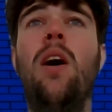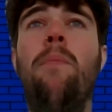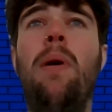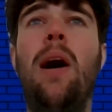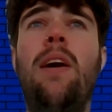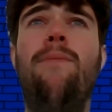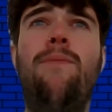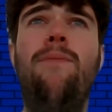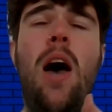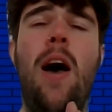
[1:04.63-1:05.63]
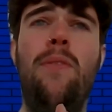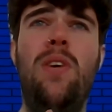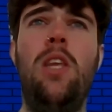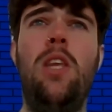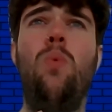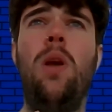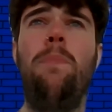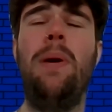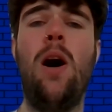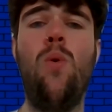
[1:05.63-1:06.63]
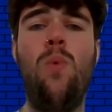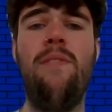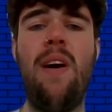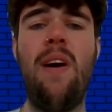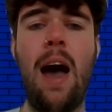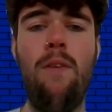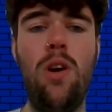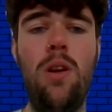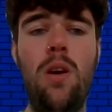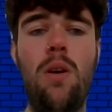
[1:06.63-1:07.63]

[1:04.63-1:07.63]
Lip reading: the video will have been out with Aaron